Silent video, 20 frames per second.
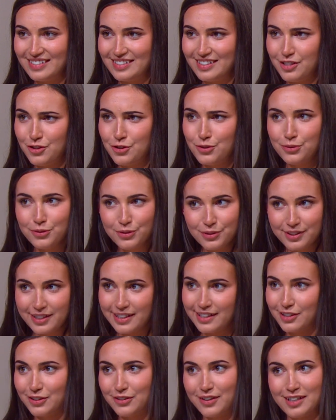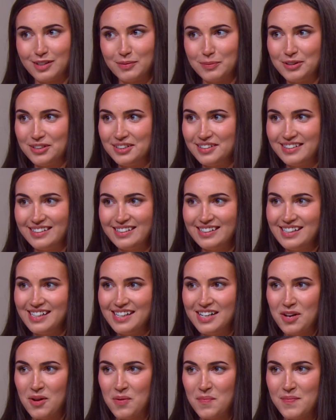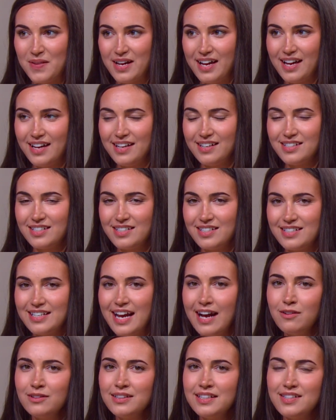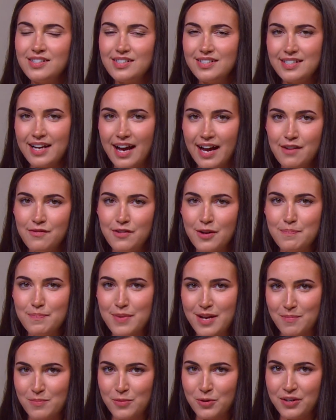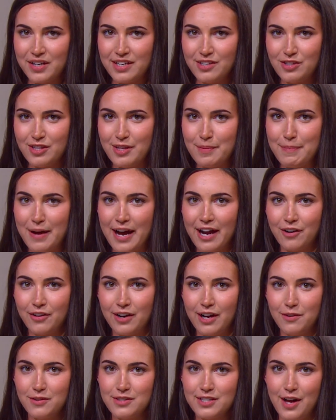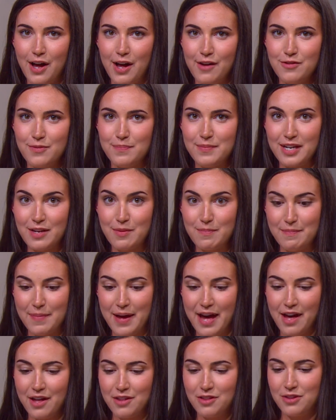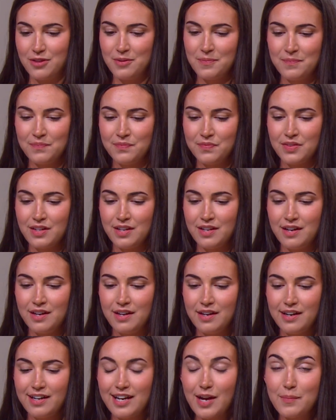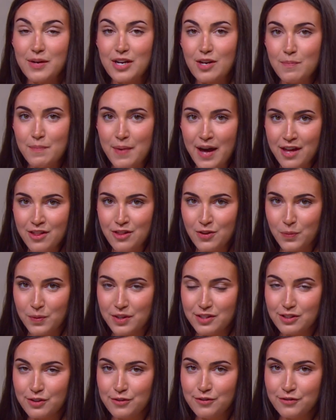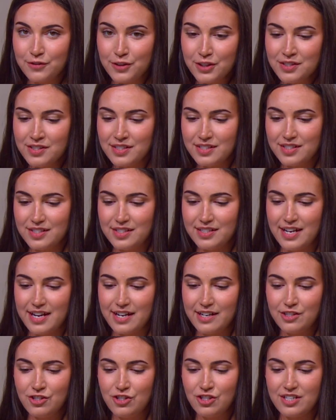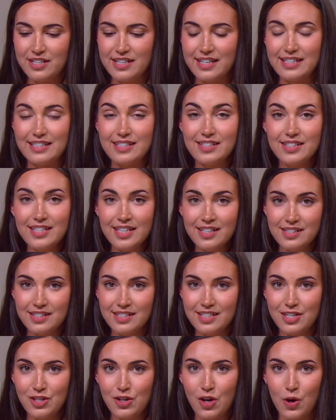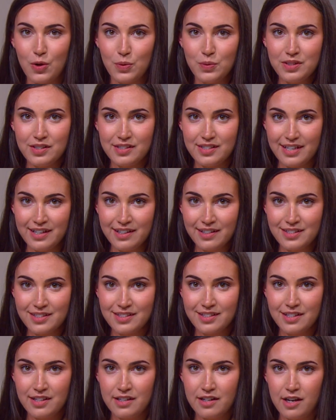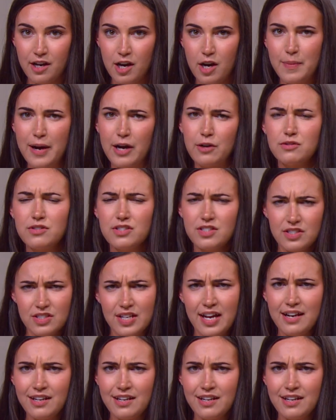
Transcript: truly incredible. And now let's dive a bit more into the background of Macbeth. Now, Macbeth was first staged in 1606, about 10